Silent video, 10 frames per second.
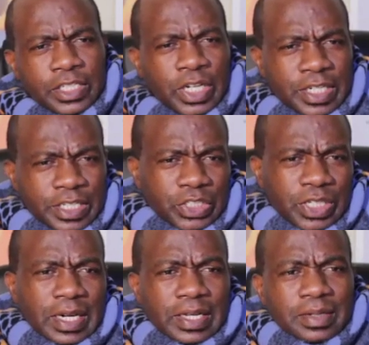
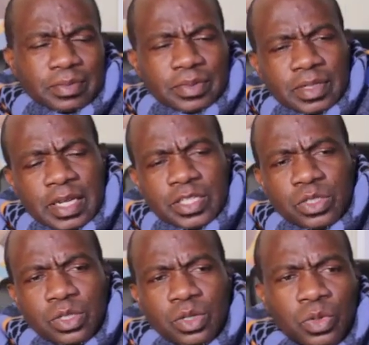Traditionally,
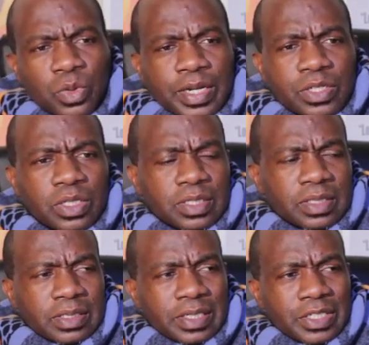let's look at
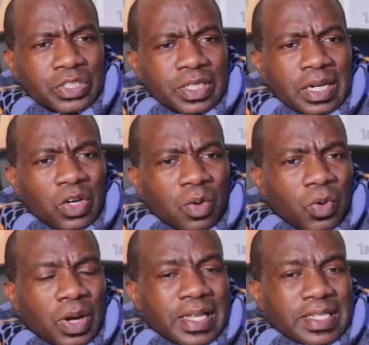traditionally,
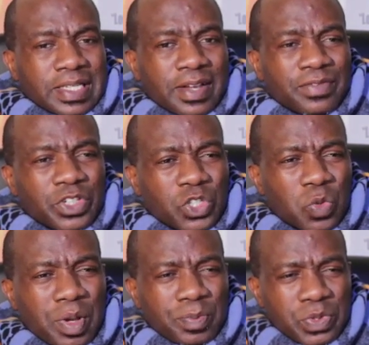lobola served
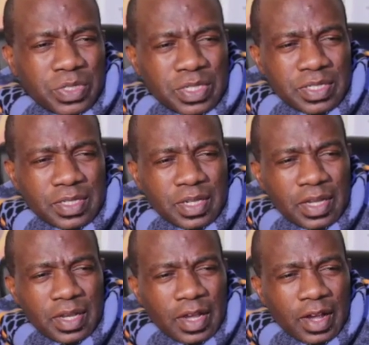two purposes.
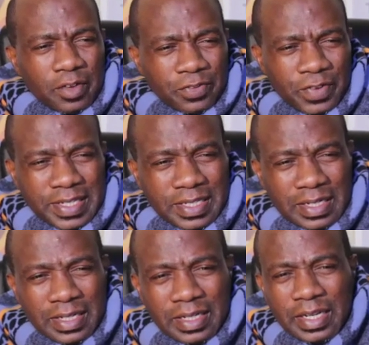
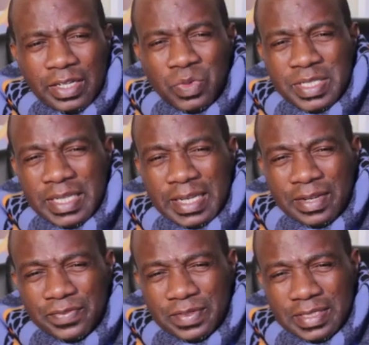Firstly, it was a
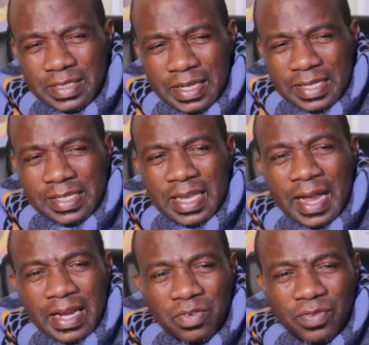gift, a
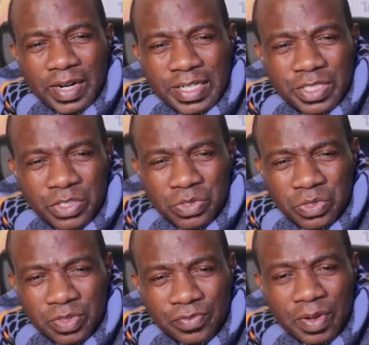sign of
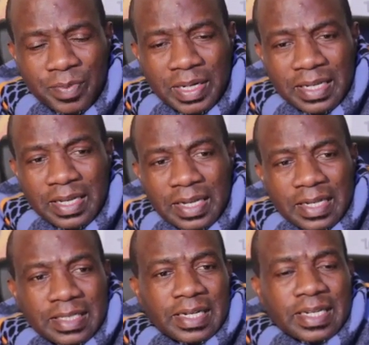gratitude to the family
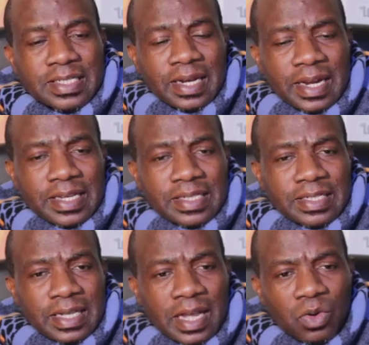that has
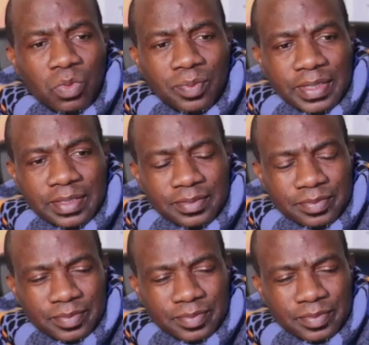raised the young woman.